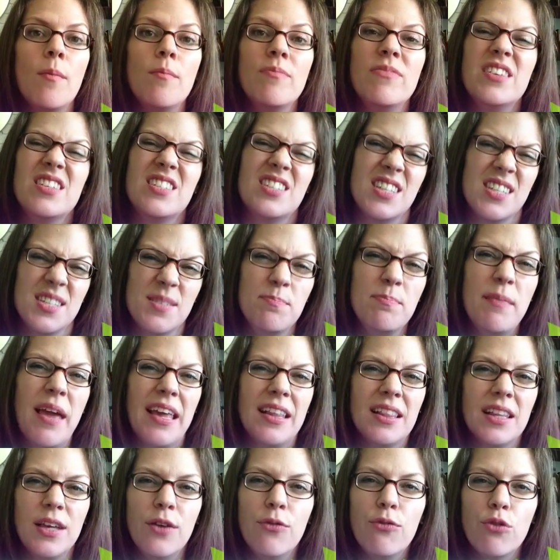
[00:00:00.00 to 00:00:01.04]
This is
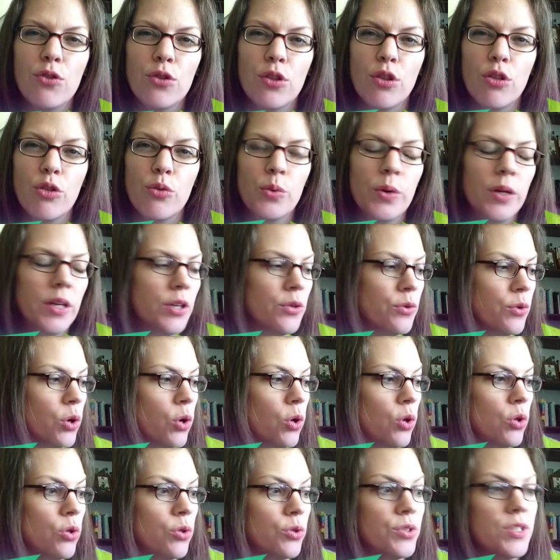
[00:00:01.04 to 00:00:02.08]
mainly for the
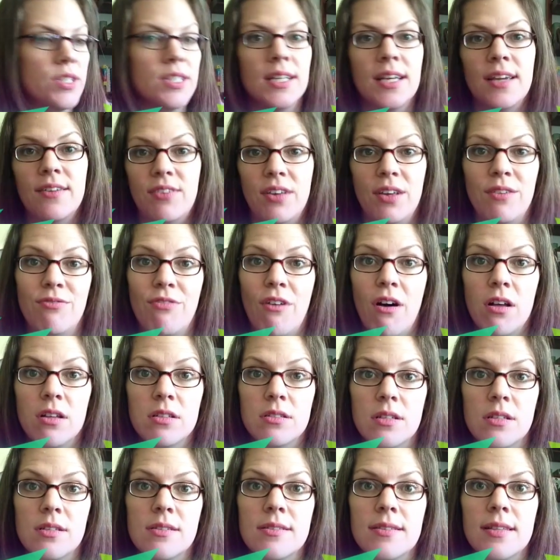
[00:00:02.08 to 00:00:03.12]
3-year-old if he
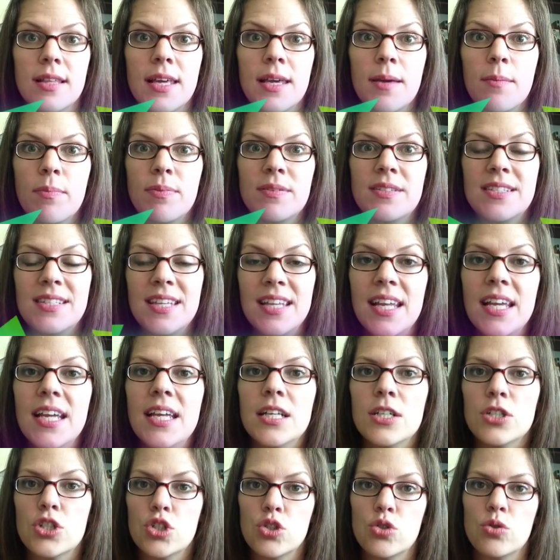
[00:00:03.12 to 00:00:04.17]
falls asleep. Sitting
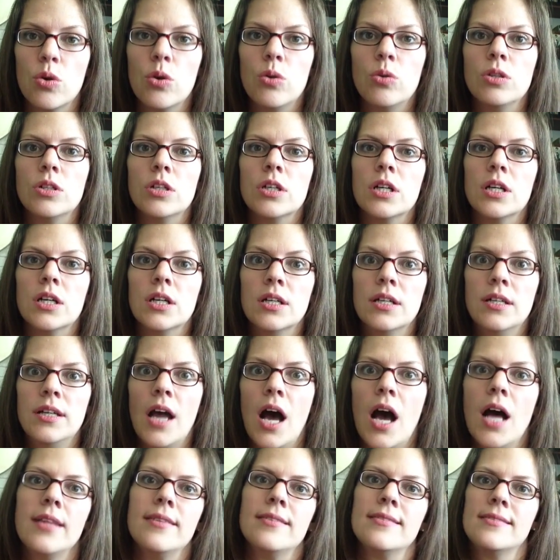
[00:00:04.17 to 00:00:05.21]
in a stroller
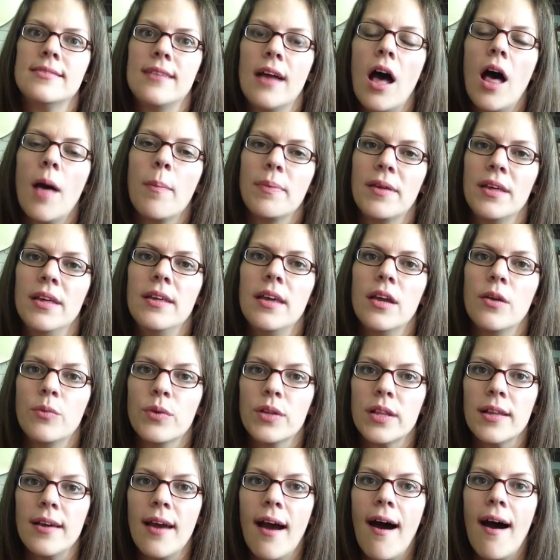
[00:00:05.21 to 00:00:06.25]
non-stop can get
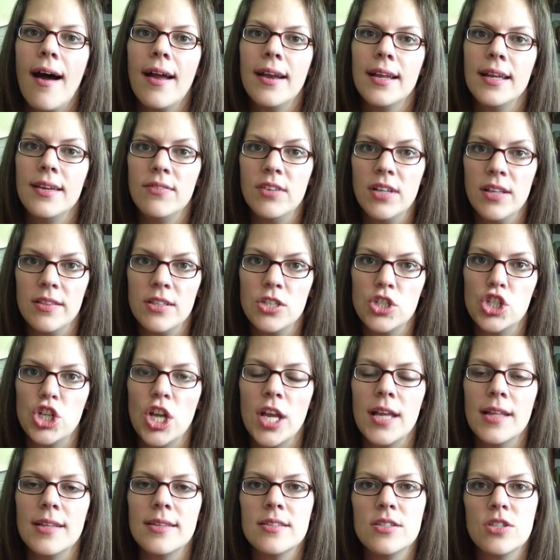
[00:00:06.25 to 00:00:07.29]
really hot, even in the
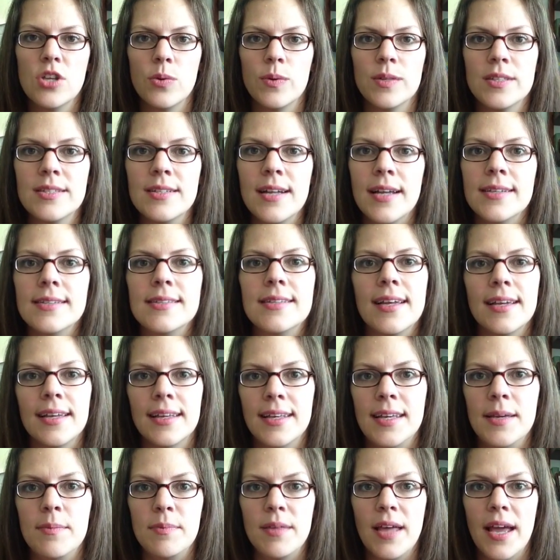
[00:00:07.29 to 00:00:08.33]
shade, so it's nice to
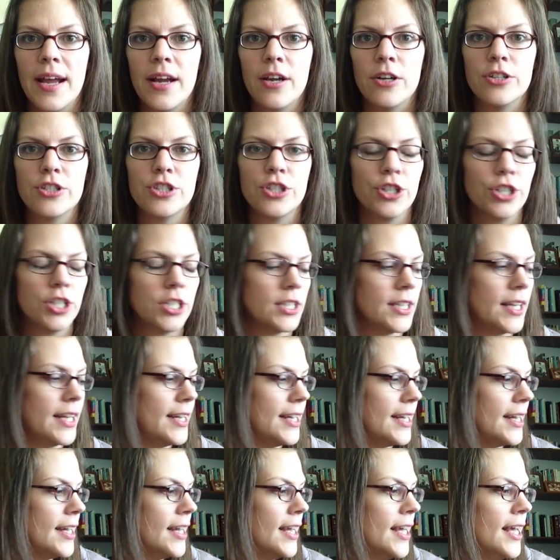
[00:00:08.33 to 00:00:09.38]
keep the air
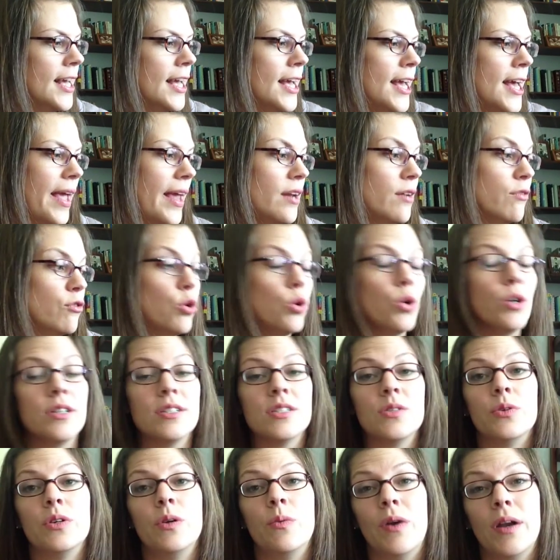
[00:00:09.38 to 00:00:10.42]
circulating. And of
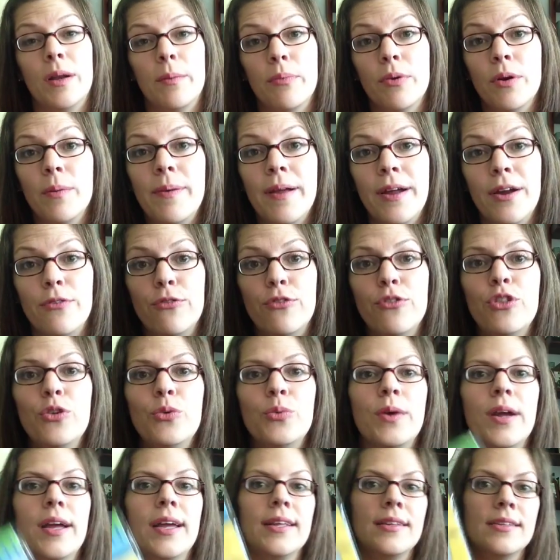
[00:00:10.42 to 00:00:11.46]
course, we want to prepare for the
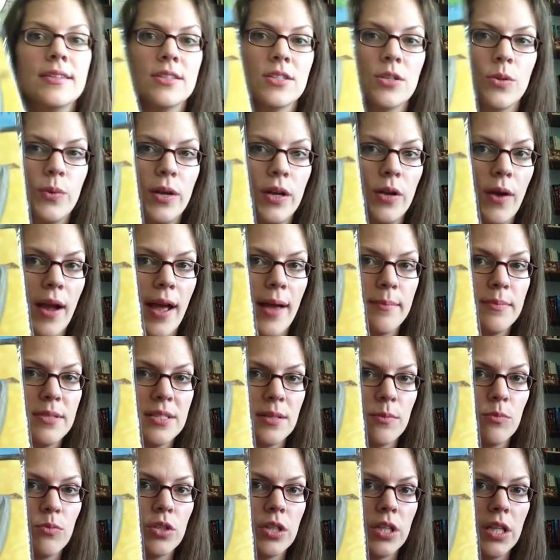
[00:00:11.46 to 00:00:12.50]
rain, so we grabbed
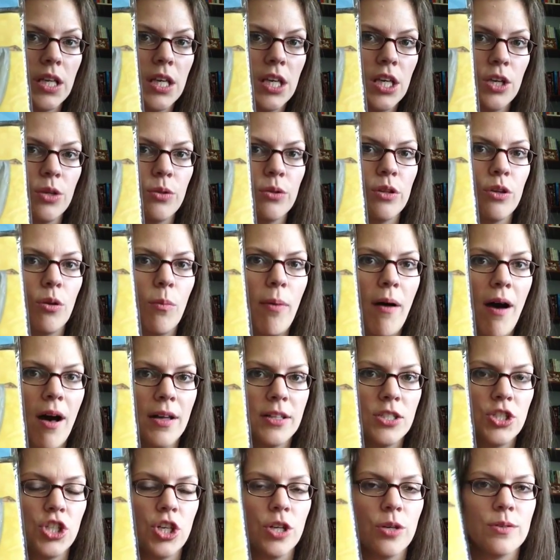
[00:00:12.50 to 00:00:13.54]
some really cute little
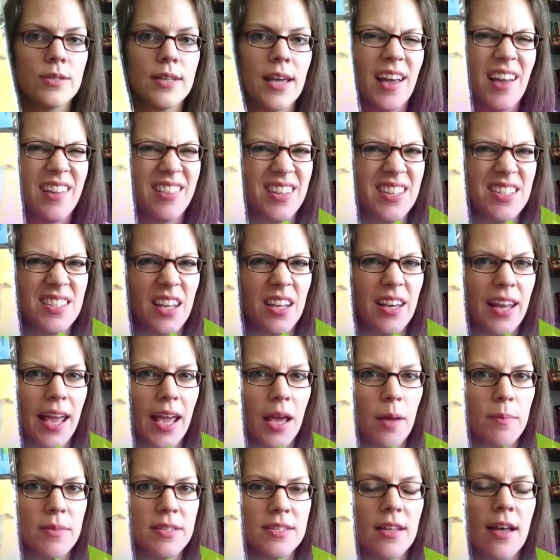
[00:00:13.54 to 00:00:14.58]
ponchos. I got these on
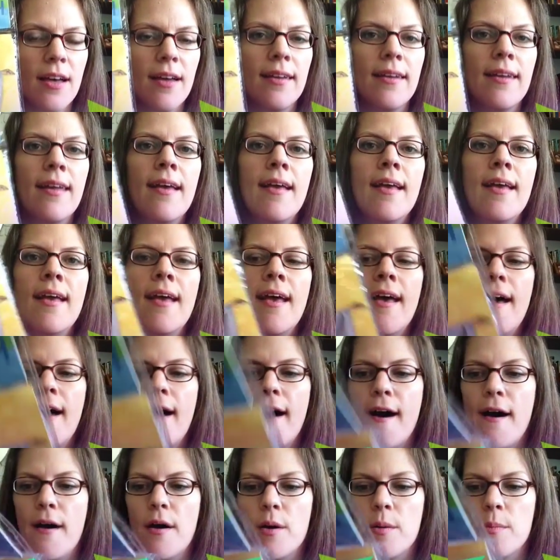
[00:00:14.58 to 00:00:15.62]
Amazon.
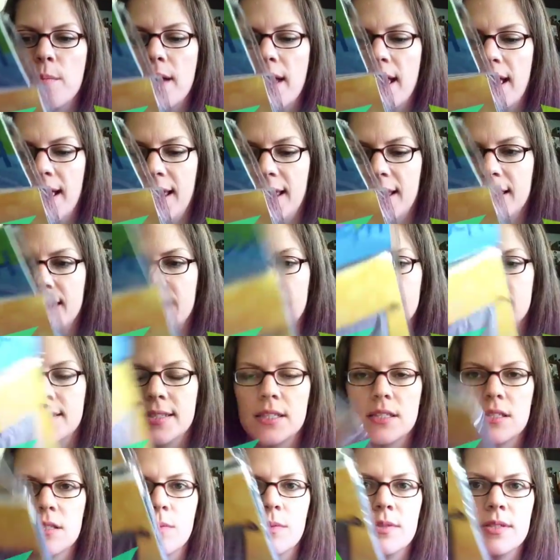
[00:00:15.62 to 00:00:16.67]
And
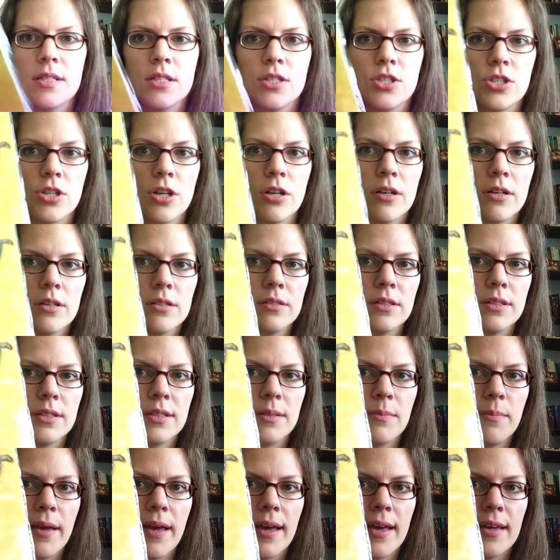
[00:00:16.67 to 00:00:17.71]
this one's a shark. Look at
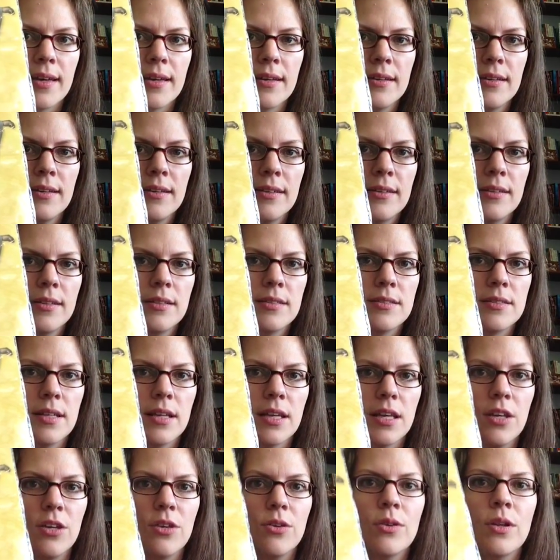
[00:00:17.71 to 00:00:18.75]
the back. Isn't
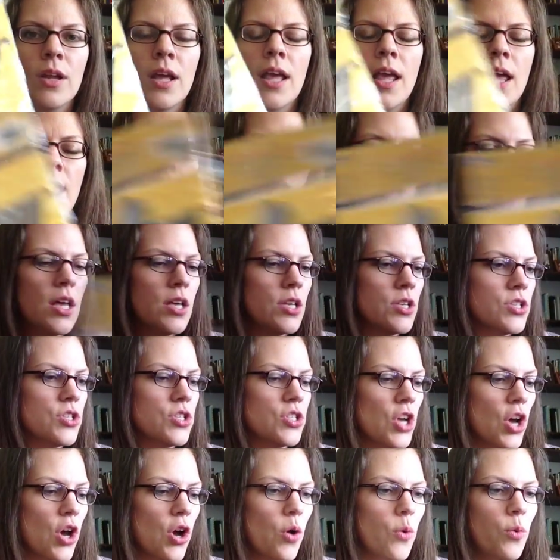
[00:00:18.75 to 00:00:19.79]
that cute?
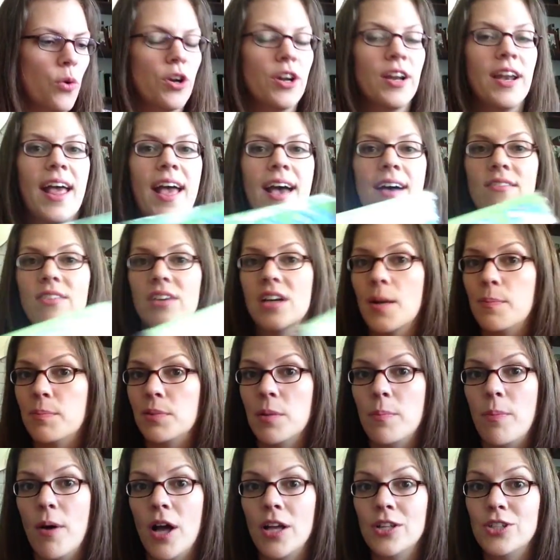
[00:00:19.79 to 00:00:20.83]
So we're going to have a couple
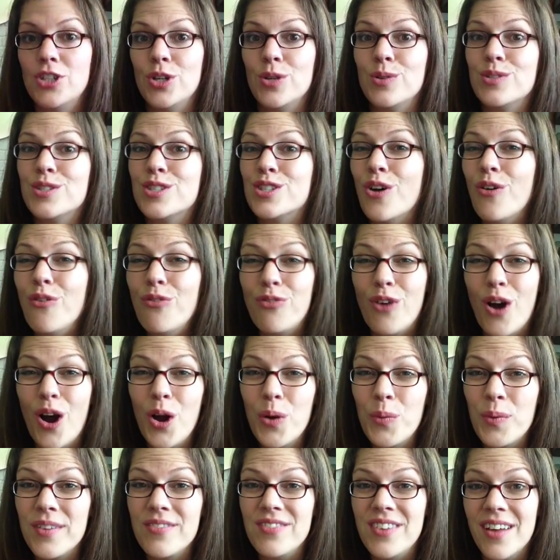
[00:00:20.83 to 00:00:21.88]
of ponchos. So
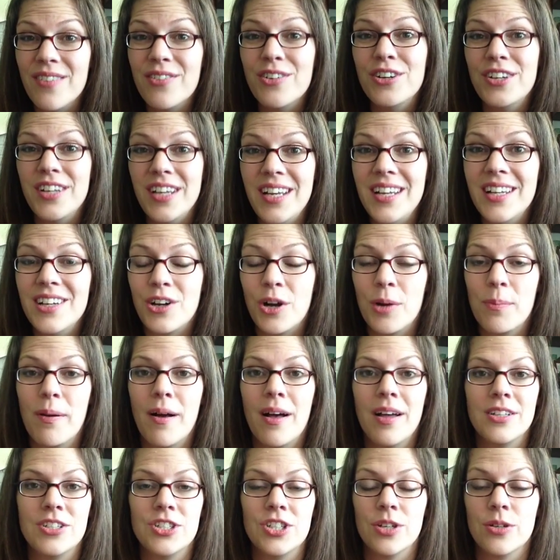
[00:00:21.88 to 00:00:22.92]
far, we've never needed our
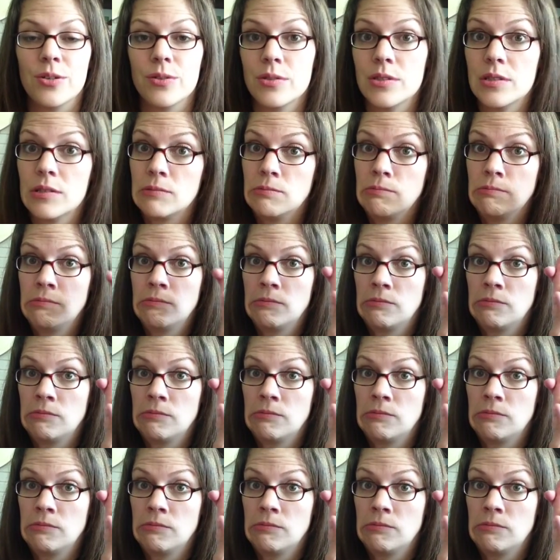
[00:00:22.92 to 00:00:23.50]
ponchos.